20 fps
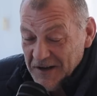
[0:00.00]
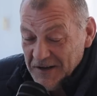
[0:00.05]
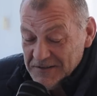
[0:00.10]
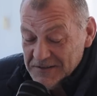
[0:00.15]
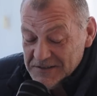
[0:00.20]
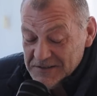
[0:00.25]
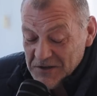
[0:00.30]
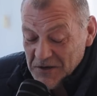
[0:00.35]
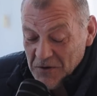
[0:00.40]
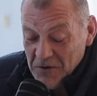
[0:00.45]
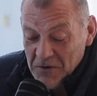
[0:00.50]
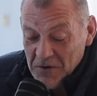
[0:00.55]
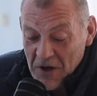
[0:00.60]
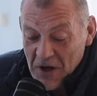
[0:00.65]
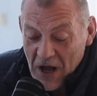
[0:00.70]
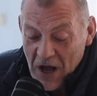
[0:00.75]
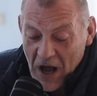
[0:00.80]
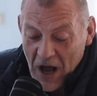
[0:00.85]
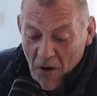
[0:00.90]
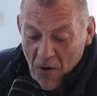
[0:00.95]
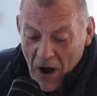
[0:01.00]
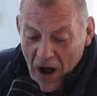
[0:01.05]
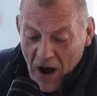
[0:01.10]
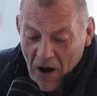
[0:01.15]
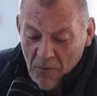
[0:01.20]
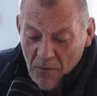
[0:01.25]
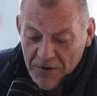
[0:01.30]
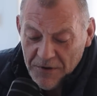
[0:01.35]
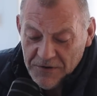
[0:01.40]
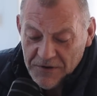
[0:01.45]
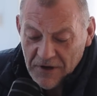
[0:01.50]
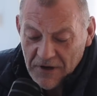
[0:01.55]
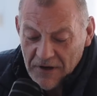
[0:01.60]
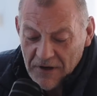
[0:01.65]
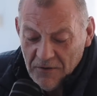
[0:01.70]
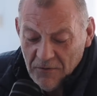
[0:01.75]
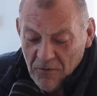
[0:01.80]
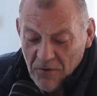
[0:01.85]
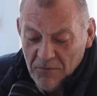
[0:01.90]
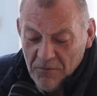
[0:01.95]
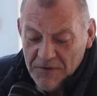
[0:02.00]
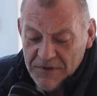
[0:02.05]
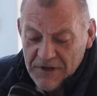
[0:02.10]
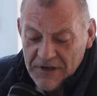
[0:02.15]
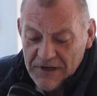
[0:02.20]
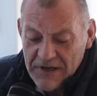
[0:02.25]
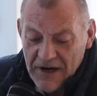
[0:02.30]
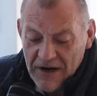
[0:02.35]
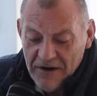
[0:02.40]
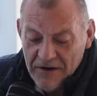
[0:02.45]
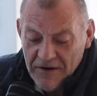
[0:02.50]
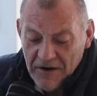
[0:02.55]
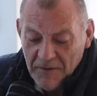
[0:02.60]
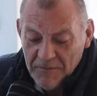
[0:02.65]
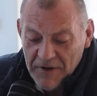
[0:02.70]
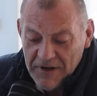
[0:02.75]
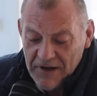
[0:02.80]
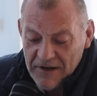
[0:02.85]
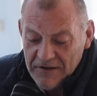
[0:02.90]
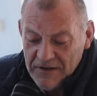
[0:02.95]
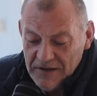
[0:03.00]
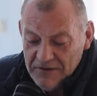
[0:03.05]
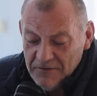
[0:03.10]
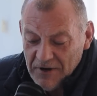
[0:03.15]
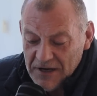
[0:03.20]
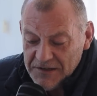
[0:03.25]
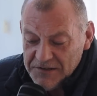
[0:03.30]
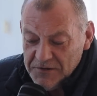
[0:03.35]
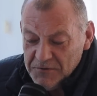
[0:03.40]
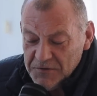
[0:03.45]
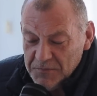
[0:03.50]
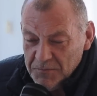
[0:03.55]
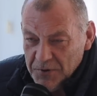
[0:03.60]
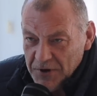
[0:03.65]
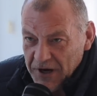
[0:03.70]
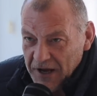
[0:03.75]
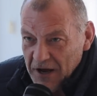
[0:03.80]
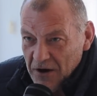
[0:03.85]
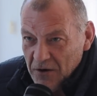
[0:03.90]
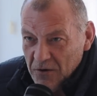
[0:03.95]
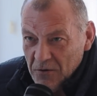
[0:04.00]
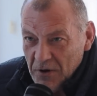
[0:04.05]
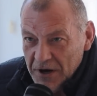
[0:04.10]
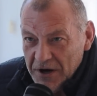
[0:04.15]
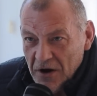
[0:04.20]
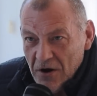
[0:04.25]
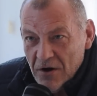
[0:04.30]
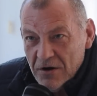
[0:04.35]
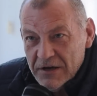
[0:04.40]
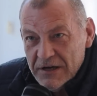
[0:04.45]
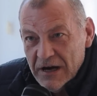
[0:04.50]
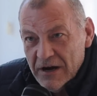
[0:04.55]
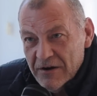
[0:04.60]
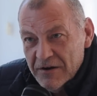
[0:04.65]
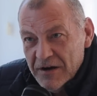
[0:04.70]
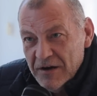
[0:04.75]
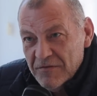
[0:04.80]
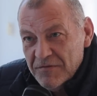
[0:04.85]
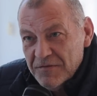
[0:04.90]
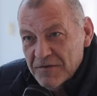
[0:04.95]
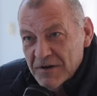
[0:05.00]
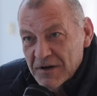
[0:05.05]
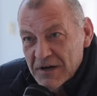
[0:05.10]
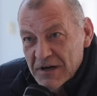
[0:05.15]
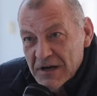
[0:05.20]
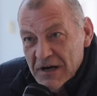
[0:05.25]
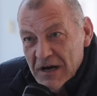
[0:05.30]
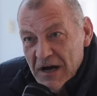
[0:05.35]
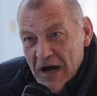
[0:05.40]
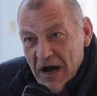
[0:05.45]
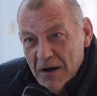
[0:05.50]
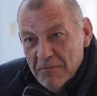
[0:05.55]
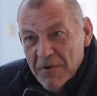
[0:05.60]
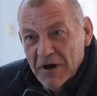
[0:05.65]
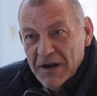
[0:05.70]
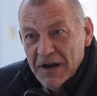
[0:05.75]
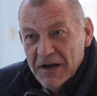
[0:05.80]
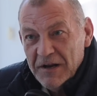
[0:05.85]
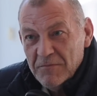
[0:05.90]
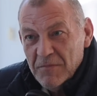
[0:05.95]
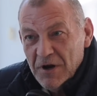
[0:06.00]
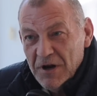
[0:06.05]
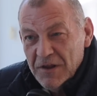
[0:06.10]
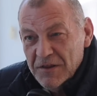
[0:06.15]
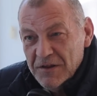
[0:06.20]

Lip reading: So, What would the narrative? I mean, Rassi was putting out quite a hard narrative about anybody